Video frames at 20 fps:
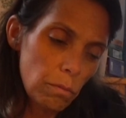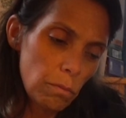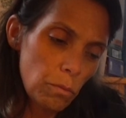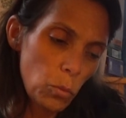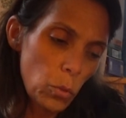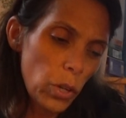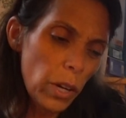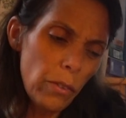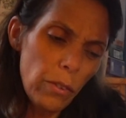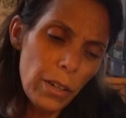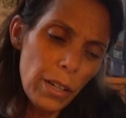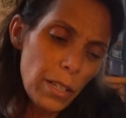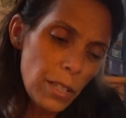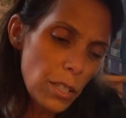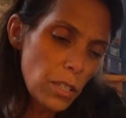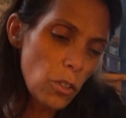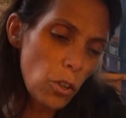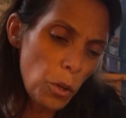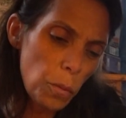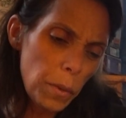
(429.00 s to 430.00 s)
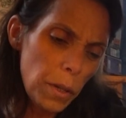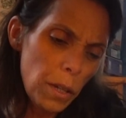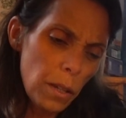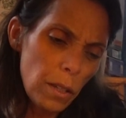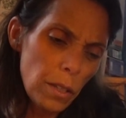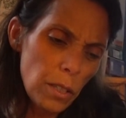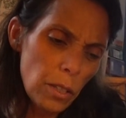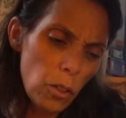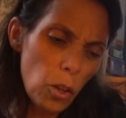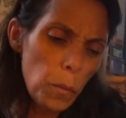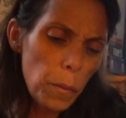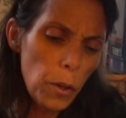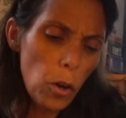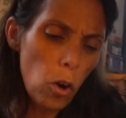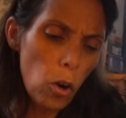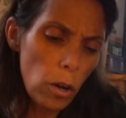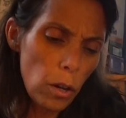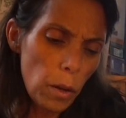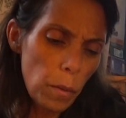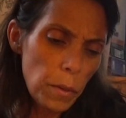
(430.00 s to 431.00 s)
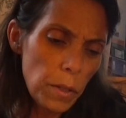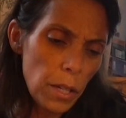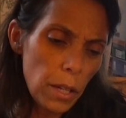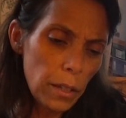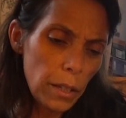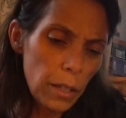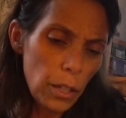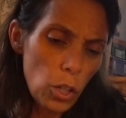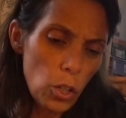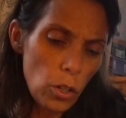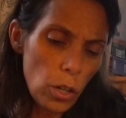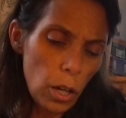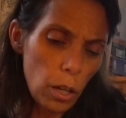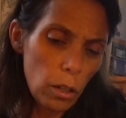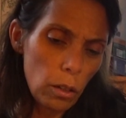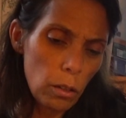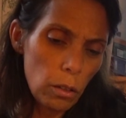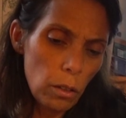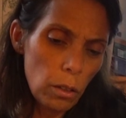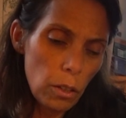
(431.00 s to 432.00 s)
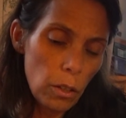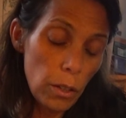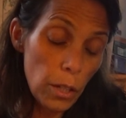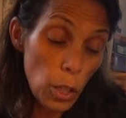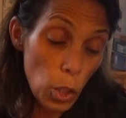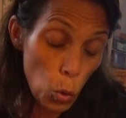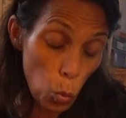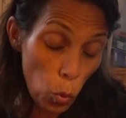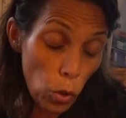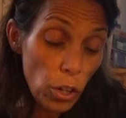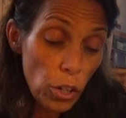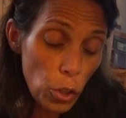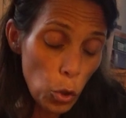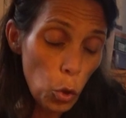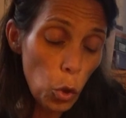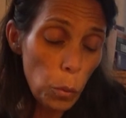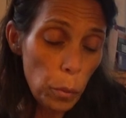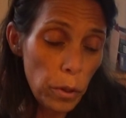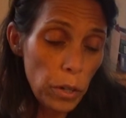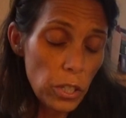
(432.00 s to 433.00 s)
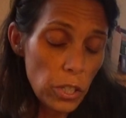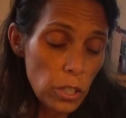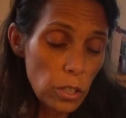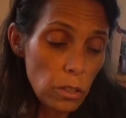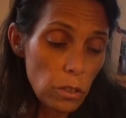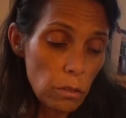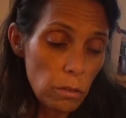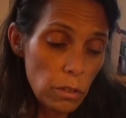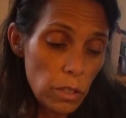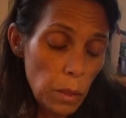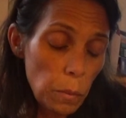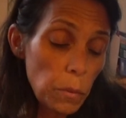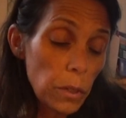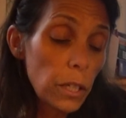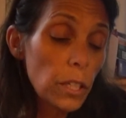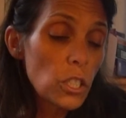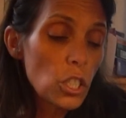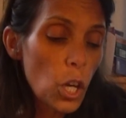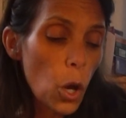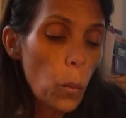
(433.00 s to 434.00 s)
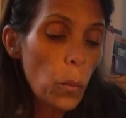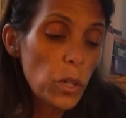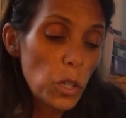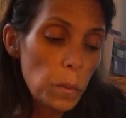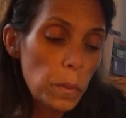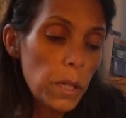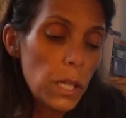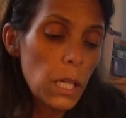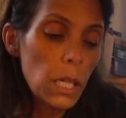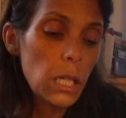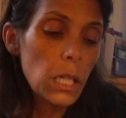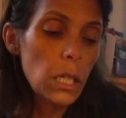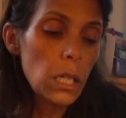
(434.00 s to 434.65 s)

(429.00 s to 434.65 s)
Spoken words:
whatever it is, it's gonna be hard. I mean, it's not that that you want to do it, but it seems like it's going to be